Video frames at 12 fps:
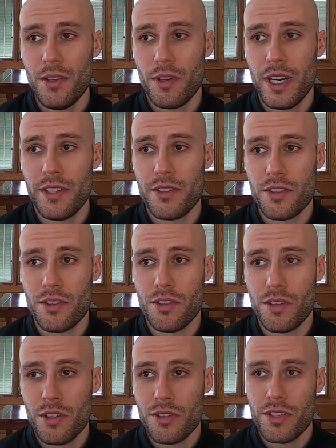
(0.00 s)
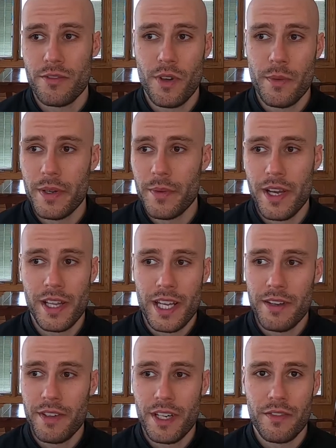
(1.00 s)
Right, there's a whole host of women in my
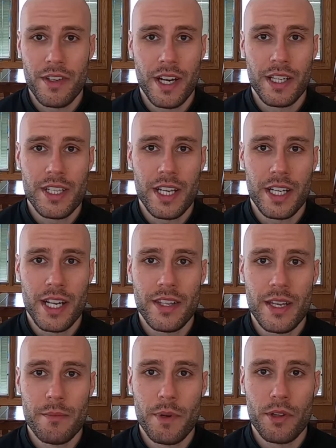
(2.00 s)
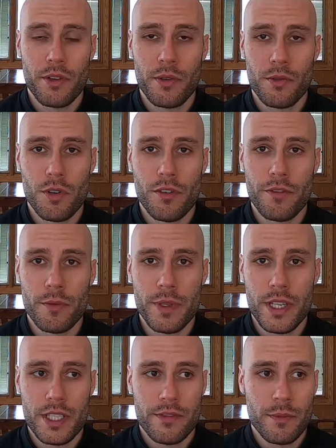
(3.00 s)
life that have kind of taken on that motherly role for
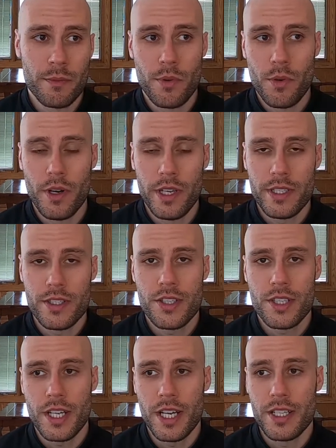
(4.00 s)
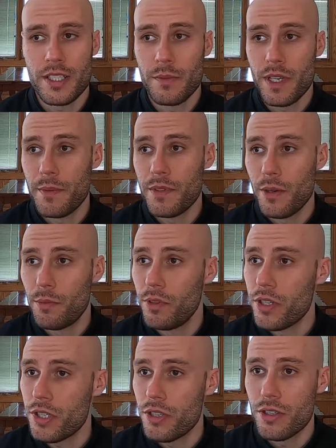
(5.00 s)
me at different points. Sometimes they're
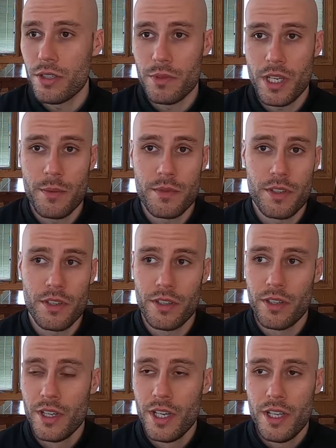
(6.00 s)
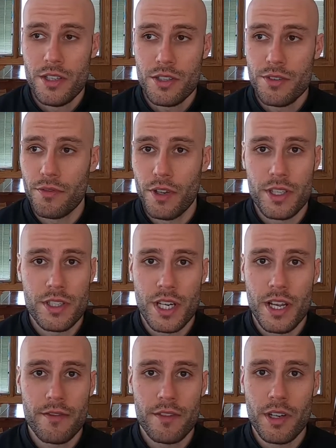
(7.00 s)
parishioners, sometimes they're just friends that
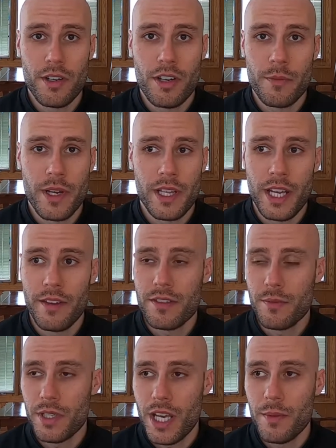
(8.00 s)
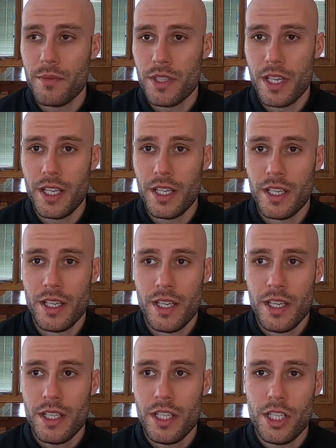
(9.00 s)
I've known all my life. Sometimes they,
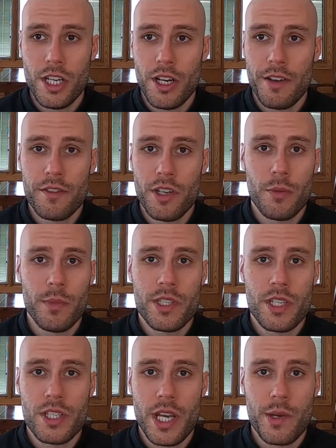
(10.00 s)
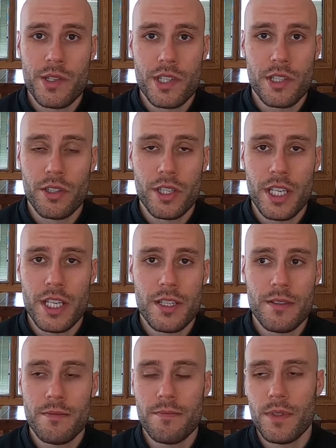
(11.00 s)
you know, have known me since I was a little
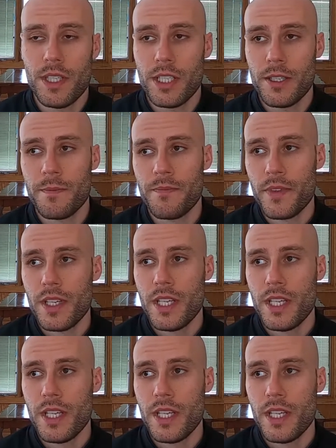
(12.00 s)
kid, you know.